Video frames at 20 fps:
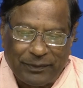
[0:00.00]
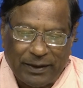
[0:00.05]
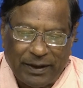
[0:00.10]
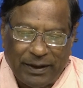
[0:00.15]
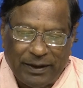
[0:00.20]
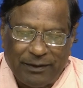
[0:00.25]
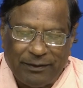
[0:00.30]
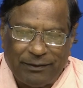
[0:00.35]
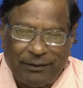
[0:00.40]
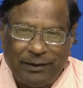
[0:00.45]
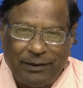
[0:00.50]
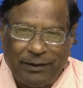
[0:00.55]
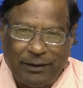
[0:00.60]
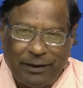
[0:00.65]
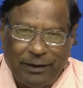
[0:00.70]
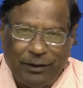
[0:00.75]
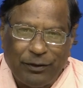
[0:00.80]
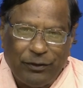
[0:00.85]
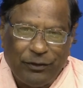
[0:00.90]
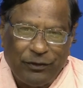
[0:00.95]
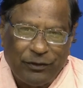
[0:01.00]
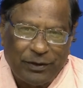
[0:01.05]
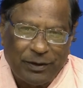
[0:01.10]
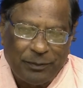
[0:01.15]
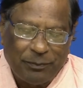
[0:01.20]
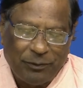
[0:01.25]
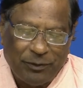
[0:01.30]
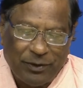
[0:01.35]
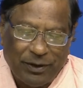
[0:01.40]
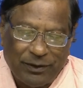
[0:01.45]
Ancient Hindu
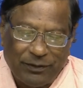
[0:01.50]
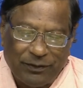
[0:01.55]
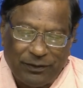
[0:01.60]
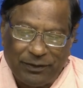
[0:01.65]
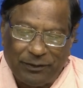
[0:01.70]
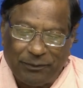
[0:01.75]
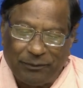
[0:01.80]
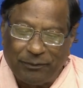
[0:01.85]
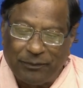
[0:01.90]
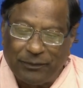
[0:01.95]
scriptures